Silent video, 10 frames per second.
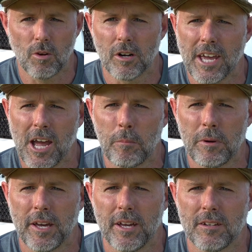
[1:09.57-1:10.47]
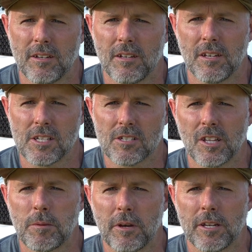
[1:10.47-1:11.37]
camp in and
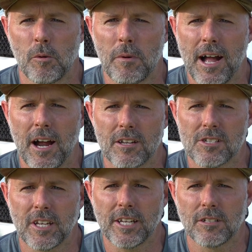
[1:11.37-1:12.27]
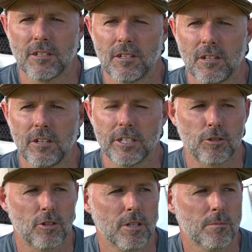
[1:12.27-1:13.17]
sleep in on my out-of-state hunting
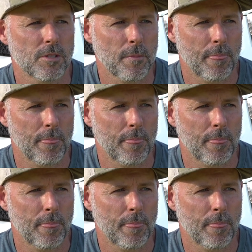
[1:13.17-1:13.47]
trips.